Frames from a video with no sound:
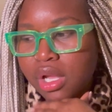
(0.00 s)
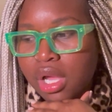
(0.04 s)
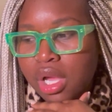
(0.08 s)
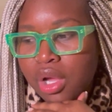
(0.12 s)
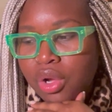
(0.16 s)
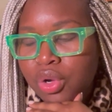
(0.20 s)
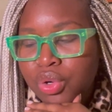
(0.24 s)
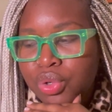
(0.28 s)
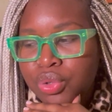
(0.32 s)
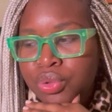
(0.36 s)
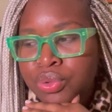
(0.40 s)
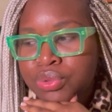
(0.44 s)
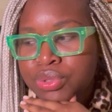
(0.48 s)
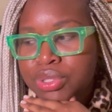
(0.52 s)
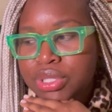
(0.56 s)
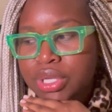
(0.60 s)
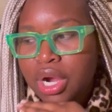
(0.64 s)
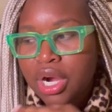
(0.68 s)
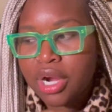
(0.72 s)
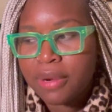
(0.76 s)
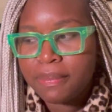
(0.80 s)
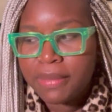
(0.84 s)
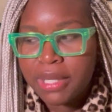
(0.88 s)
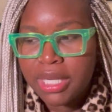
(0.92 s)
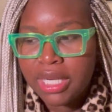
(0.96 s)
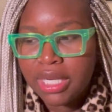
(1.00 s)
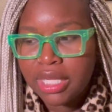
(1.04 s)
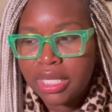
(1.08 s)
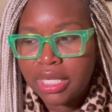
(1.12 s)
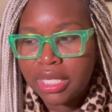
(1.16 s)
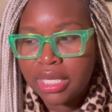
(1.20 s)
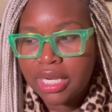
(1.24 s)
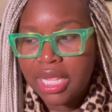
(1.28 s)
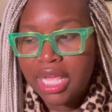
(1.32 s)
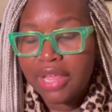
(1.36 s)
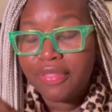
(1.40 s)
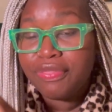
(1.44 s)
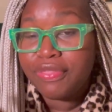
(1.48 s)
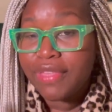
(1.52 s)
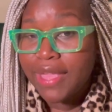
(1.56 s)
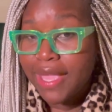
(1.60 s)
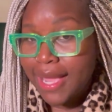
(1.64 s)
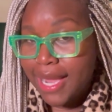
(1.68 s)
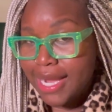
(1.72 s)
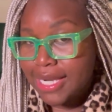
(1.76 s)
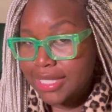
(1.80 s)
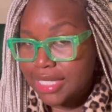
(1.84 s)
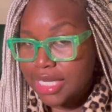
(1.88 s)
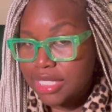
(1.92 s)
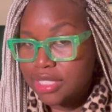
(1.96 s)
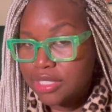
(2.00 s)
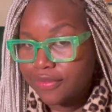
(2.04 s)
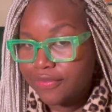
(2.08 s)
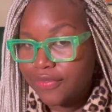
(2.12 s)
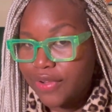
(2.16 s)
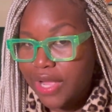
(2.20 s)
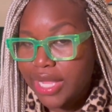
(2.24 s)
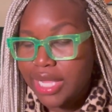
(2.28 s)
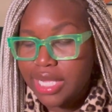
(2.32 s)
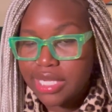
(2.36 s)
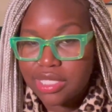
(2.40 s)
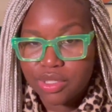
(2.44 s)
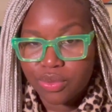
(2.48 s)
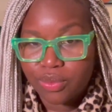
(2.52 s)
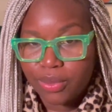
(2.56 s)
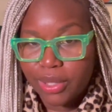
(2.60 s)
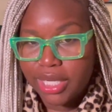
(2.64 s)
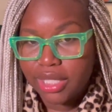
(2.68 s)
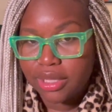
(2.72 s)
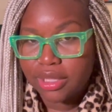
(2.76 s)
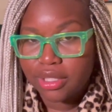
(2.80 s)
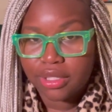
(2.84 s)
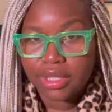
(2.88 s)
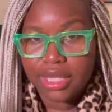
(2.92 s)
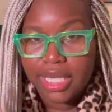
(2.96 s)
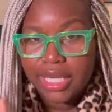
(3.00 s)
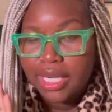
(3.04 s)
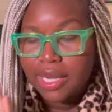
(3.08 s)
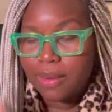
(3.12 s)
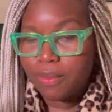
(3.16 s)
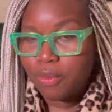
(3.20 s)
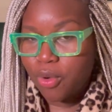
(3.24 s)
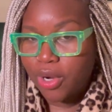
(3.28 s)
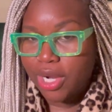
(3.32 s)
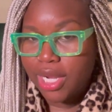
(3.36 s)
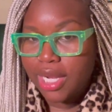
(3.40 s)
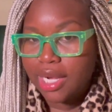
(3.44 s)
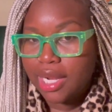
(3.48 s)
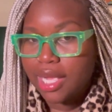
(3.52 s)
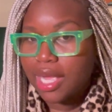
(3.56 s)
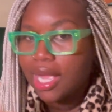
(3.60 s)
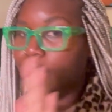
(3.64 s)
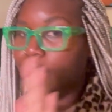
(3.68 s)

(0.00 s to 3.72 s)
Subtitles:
who's Armenian and they identify as white. They're like, I'm white. I